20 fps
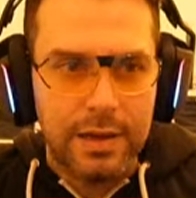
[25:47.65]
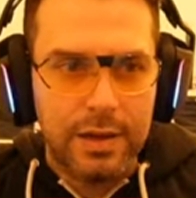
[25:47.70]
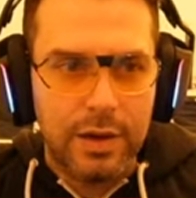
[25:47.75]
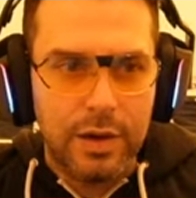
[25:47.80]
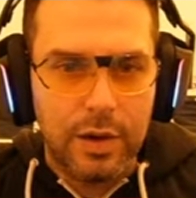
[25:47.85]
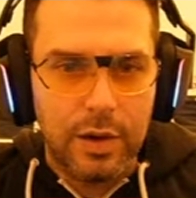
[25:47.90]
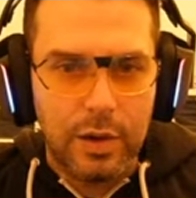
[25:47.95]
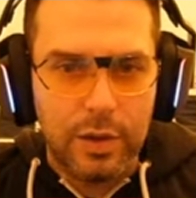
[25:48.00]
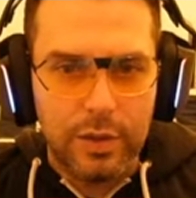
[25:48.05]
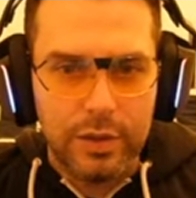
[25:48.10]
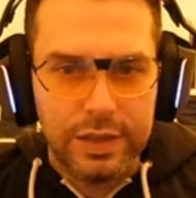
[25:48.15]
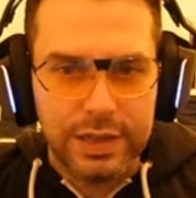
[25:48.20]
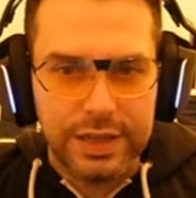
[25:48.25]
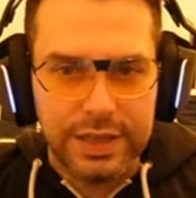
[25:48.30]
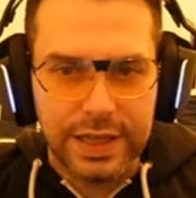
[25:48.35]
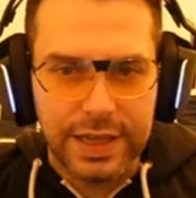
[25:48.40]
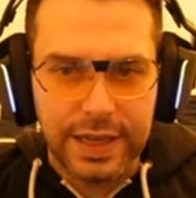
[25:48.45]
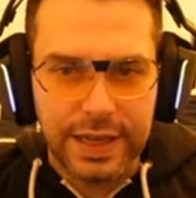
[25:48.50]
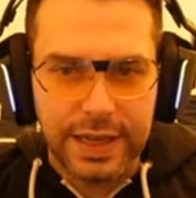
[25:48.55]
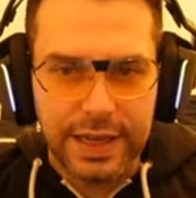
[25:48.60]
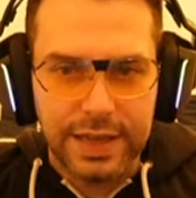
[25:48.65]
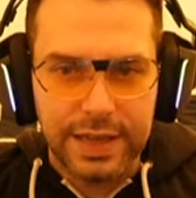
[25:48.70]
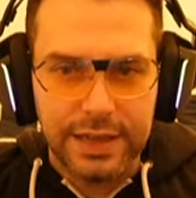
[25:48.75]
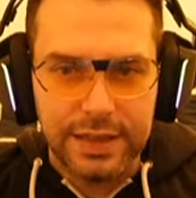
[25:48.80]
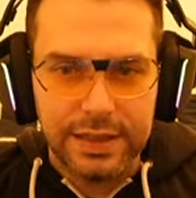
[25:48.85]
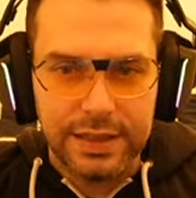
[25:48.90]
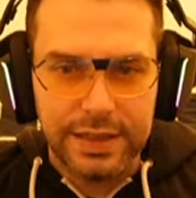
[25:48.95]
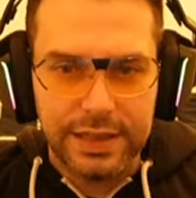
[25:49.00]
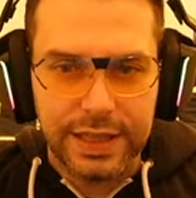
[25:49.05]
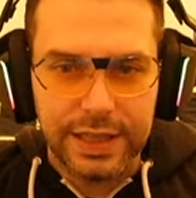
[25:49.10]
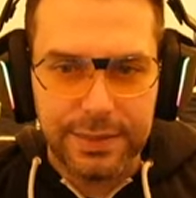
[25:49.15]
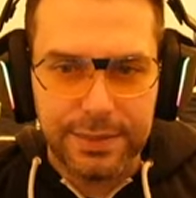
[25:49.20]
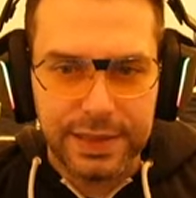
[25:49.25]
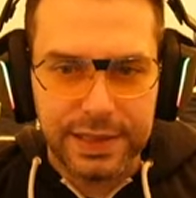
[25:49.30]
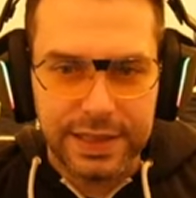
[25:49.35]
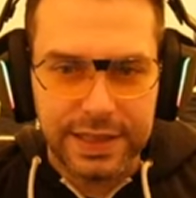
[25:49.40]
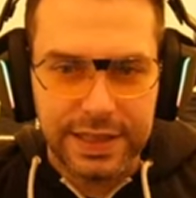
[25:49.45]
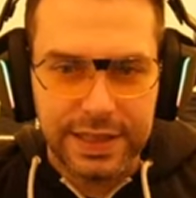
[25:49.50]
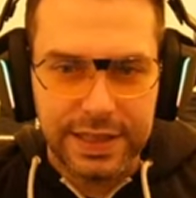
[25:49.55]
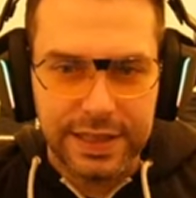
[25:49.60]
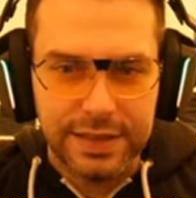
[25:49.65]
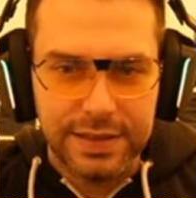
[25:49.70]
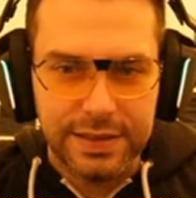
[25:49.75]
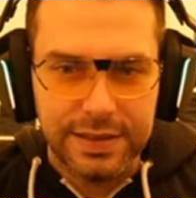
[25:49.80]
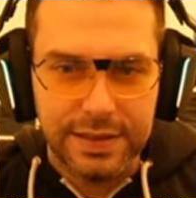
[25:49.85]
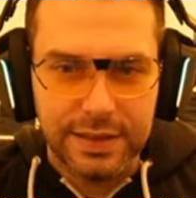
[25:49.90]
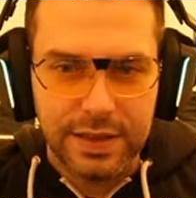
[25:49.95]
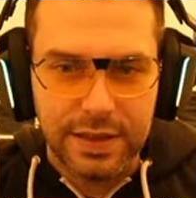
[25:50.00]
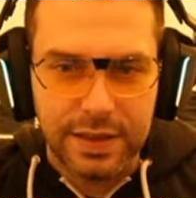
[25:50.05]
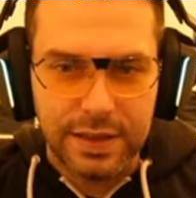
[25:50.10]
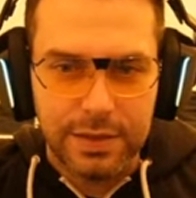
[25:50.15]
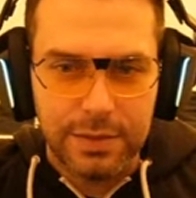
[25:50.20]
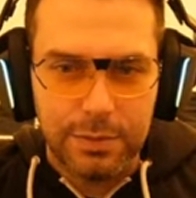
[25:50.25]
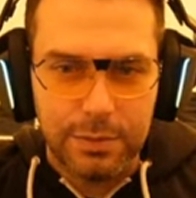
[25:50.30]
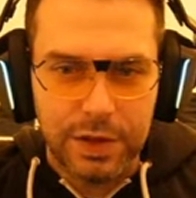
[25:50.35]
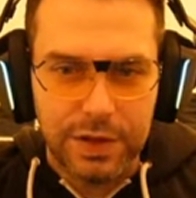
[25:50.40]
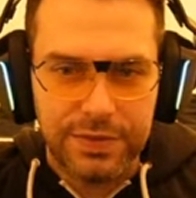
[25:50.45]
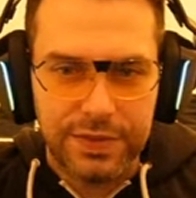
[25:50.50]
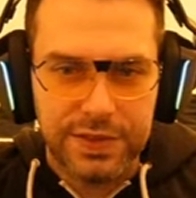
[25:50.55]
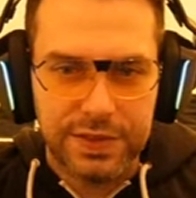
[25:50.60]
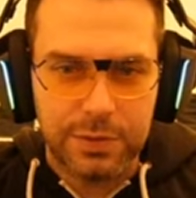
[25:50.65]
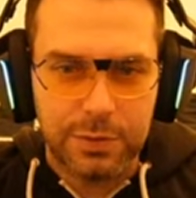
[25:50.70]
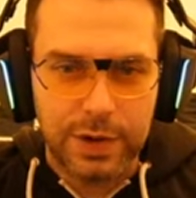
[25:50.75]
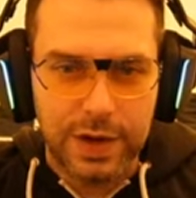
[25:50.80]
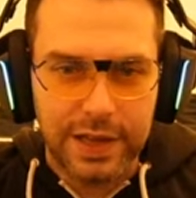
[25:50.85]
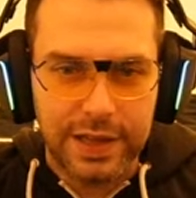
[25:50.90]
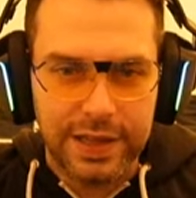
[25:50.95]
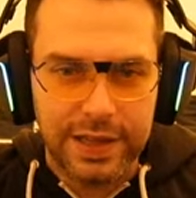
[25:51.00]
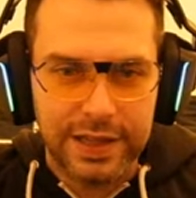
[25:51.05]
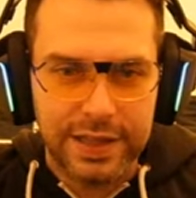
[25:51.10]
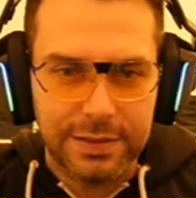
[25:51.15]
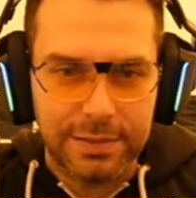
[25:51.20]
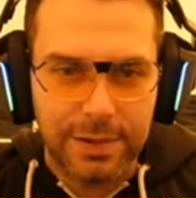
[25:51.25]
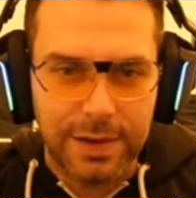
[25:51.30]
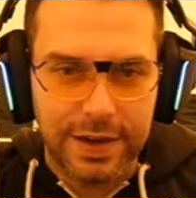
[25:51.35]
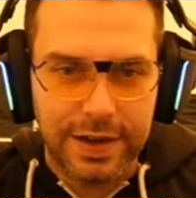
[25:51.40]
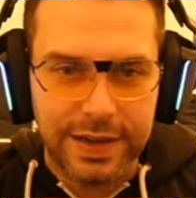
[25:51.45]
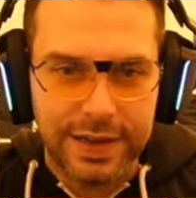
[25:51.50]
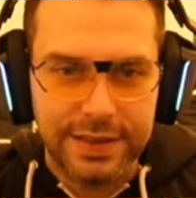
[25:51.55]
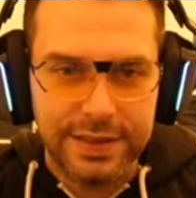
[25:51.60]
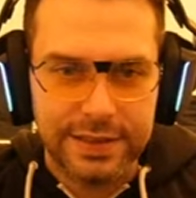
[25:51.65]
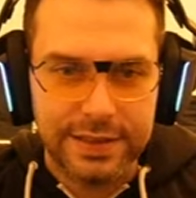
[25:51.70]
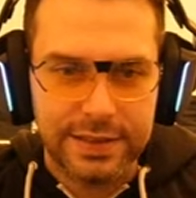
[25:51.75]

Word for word: Okay, Gimli with his relic, right?